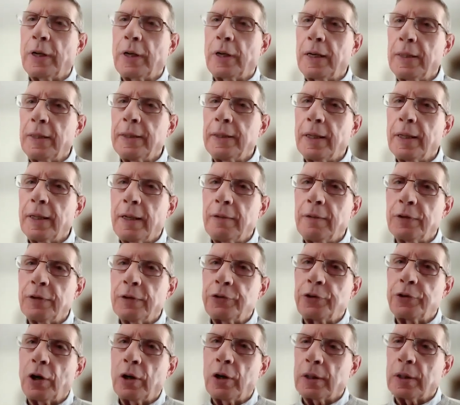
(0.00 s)
I have a
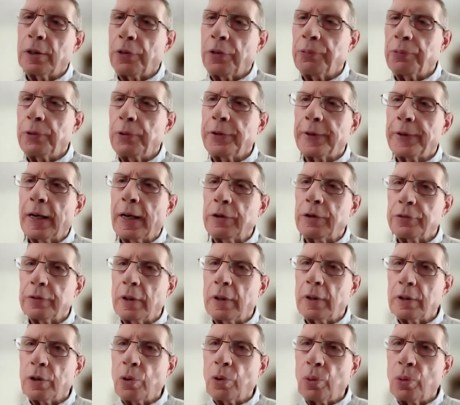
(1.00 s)
target of 3,000
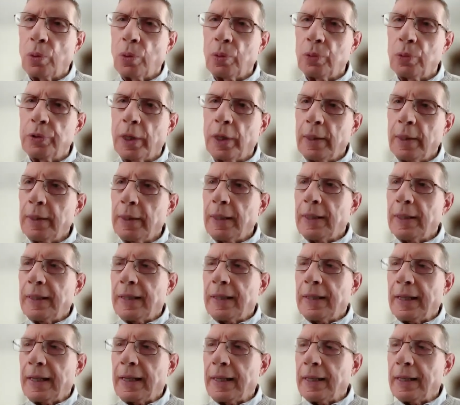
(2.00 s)
on gold
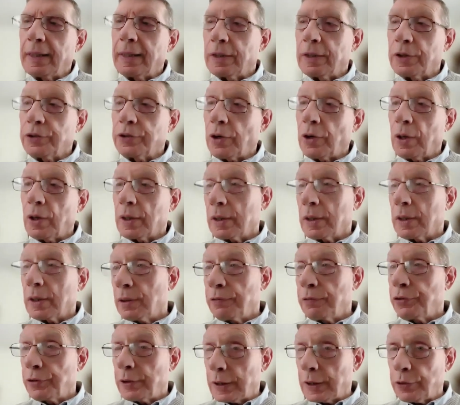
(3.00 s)
and a target
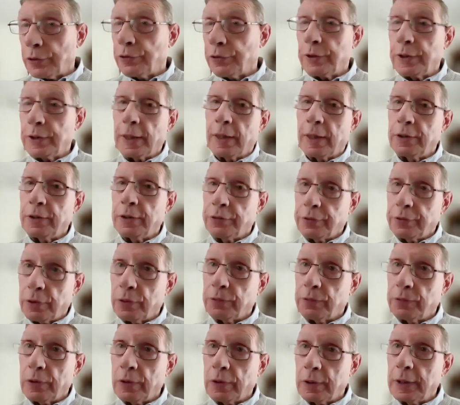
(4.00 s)
of 60 on
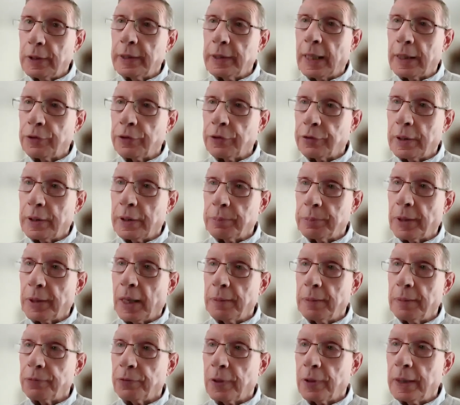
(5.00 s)
silver in that same
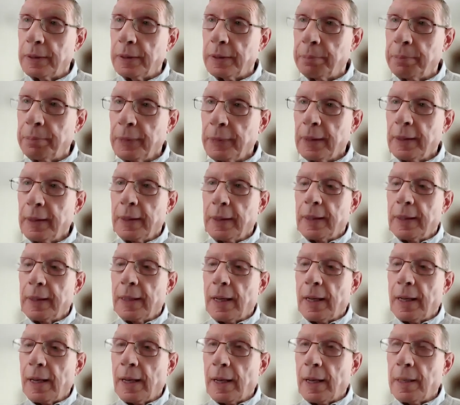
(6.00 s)
time frame.
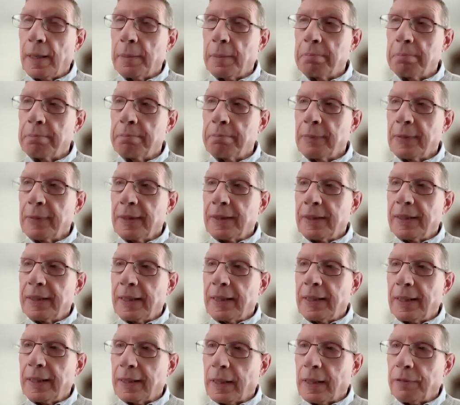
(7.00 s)

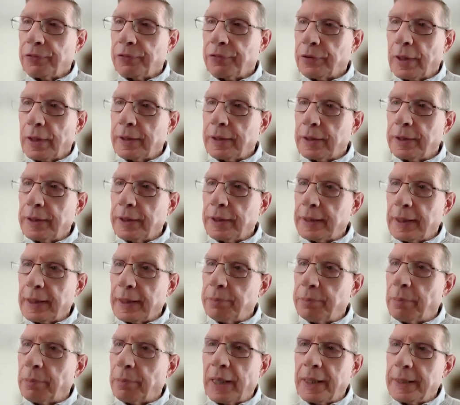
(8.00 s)
And I've said that it
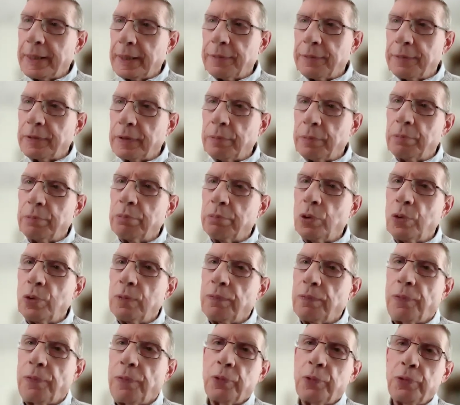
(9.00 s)
might even
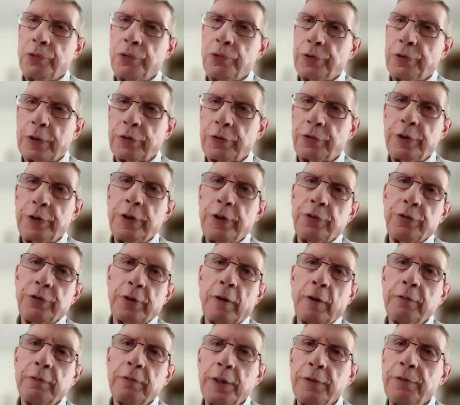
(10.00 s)
move through 60 to
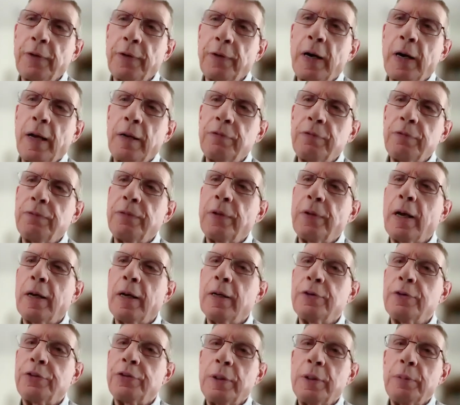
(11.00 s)
75.
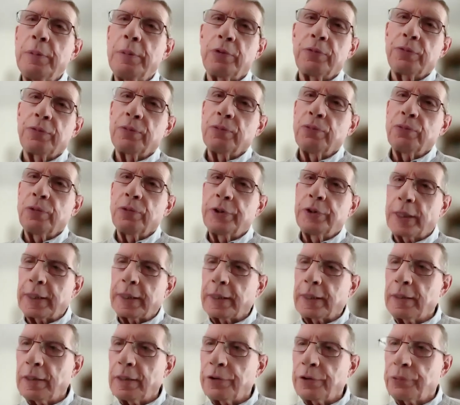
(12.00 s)
That seems
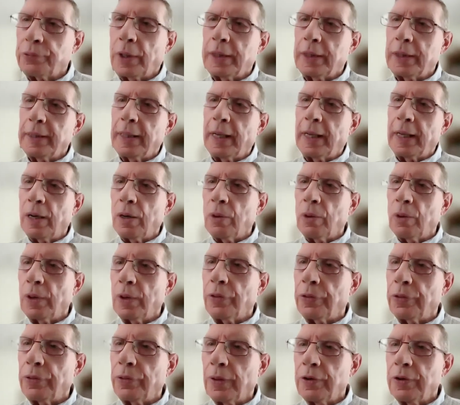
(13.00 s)
ridiculous right now
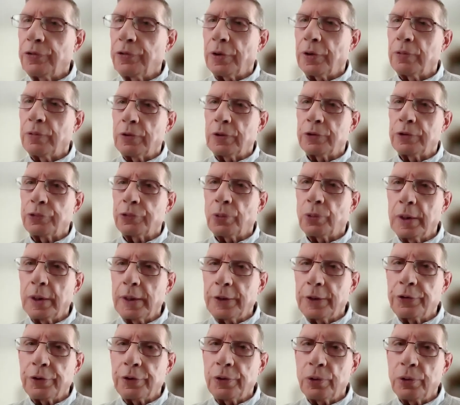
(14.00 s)
with silver at
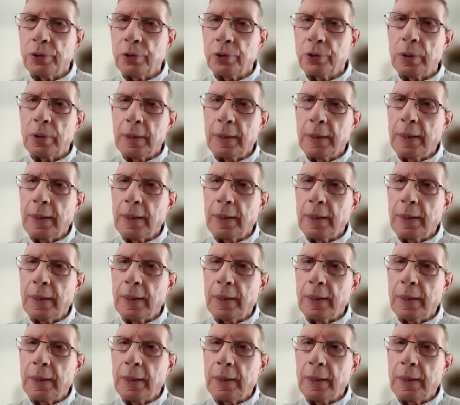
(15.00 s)
22.